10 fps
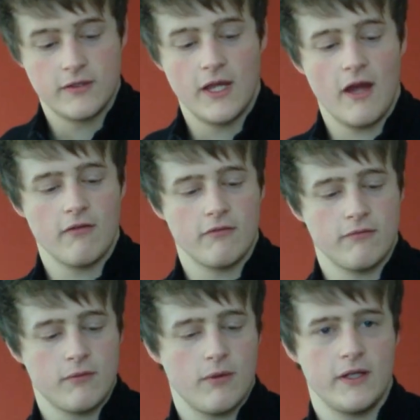They are
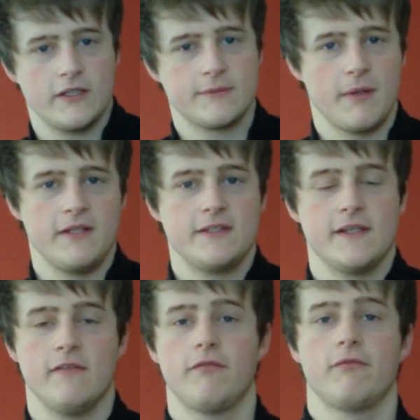quite
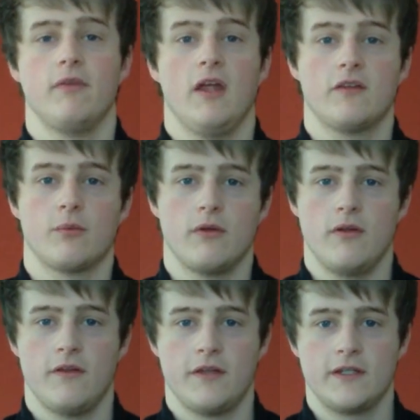expensive. That's one
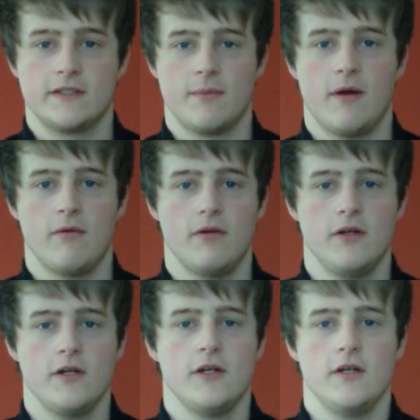of the things about
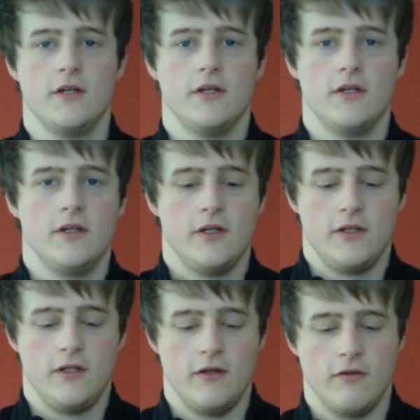
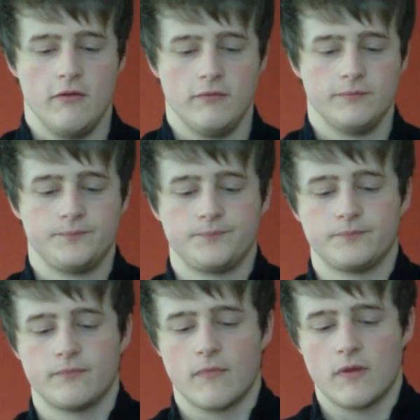your
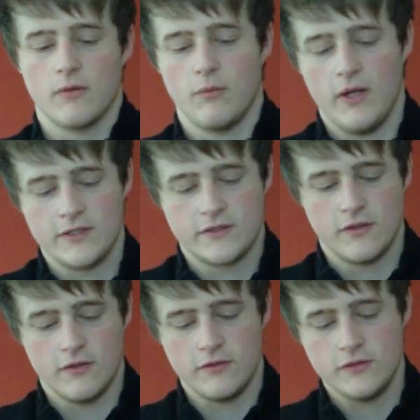
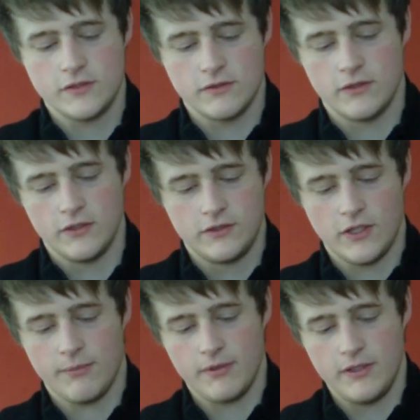whetstones, your
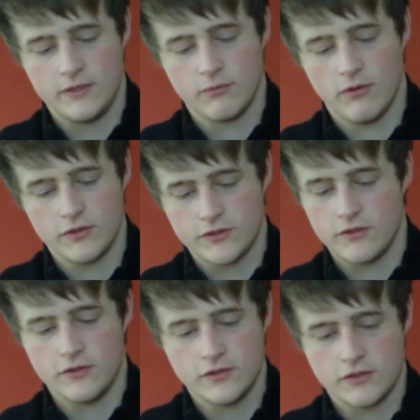Japanese
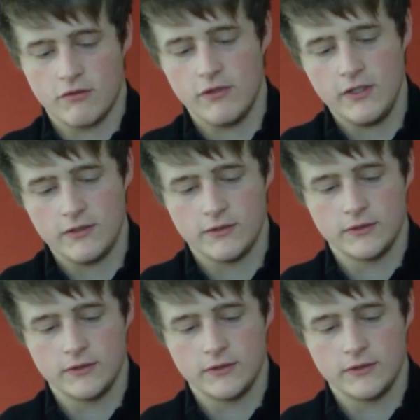waterstones, sorry.